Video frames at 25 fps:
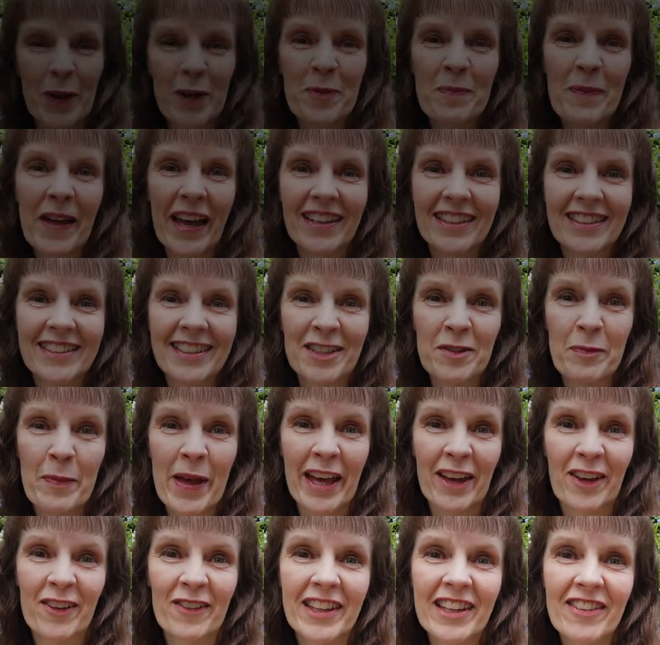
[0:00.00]
welcome back to
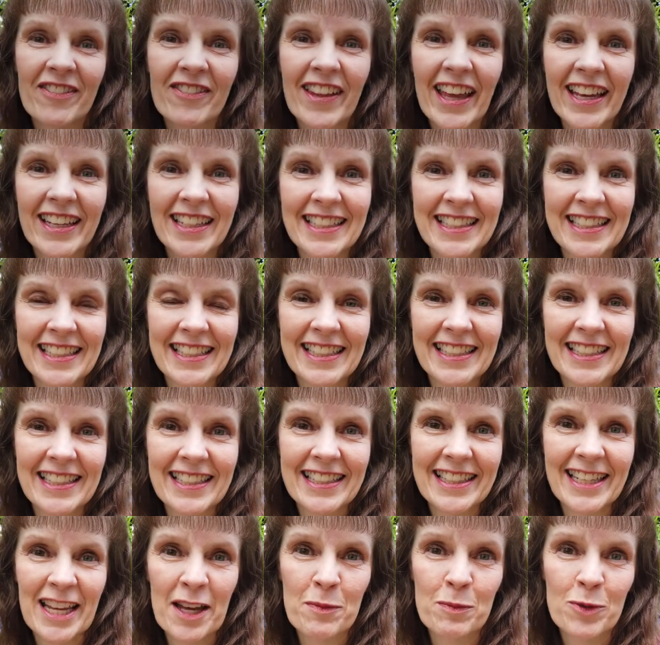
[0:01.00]
Tobacco Leaf
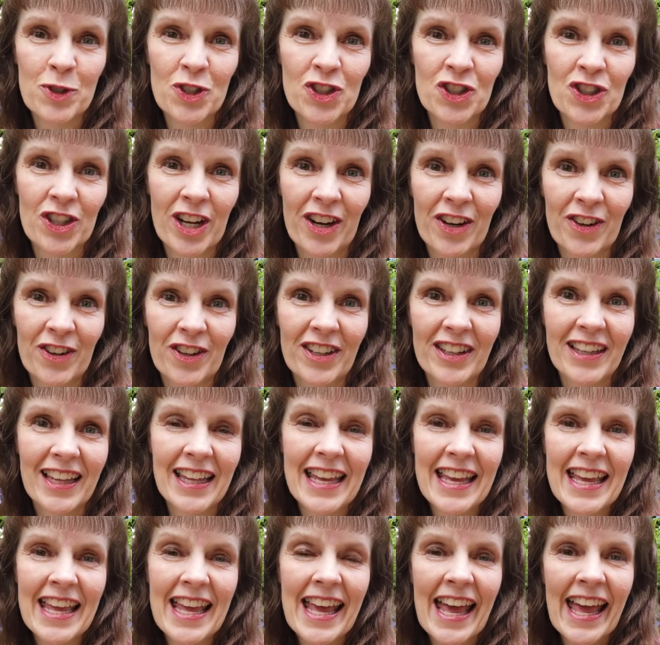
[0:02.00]
Legacies. I'm Cheryl.
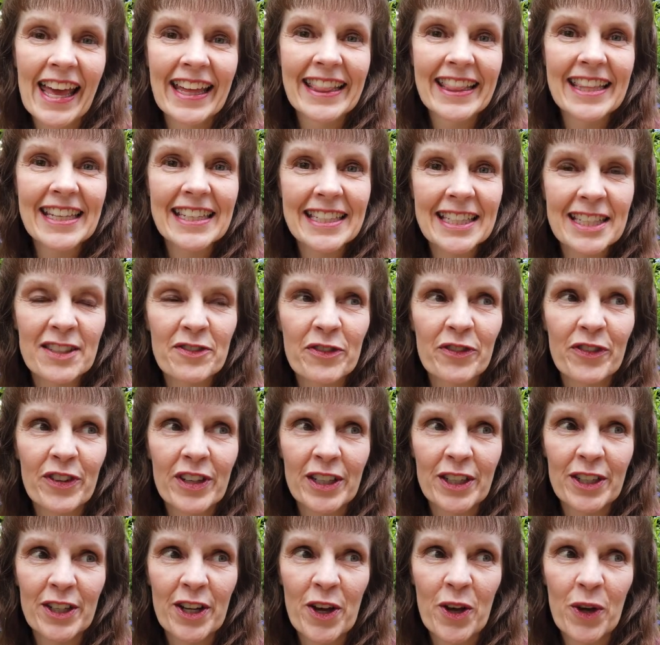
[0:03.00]
This
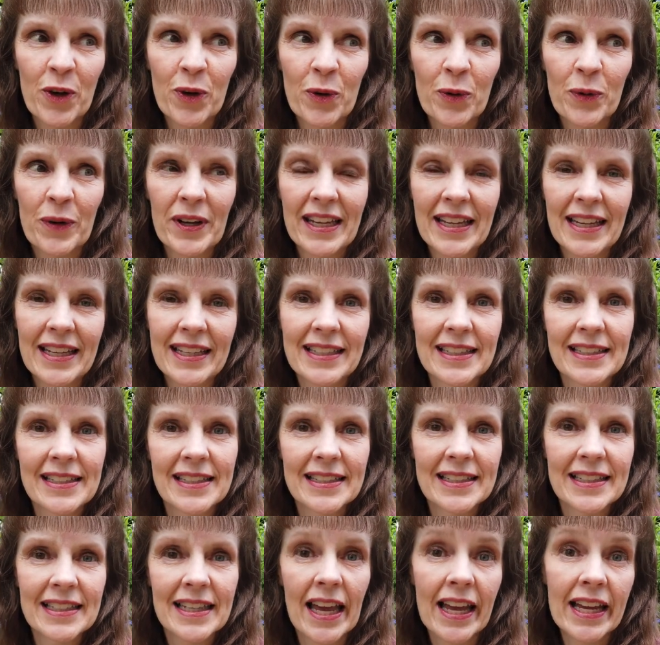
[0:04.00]
video
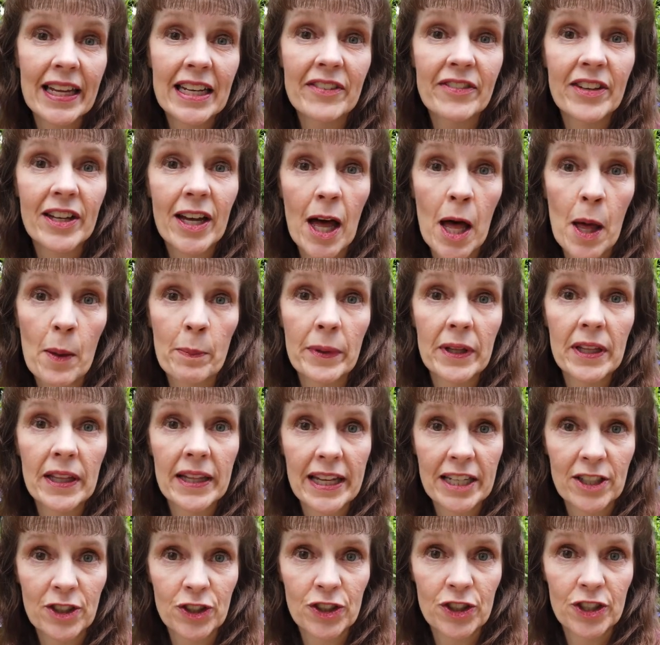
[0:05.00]
is kind of a
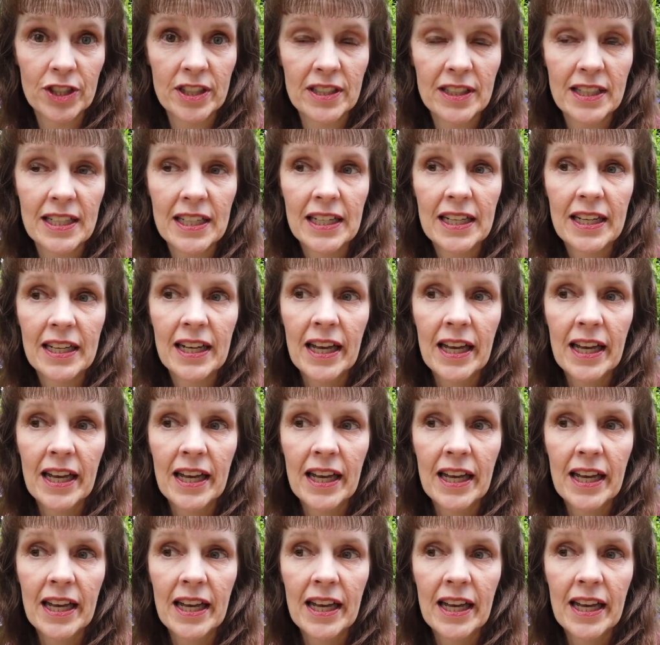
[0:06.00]
compilation.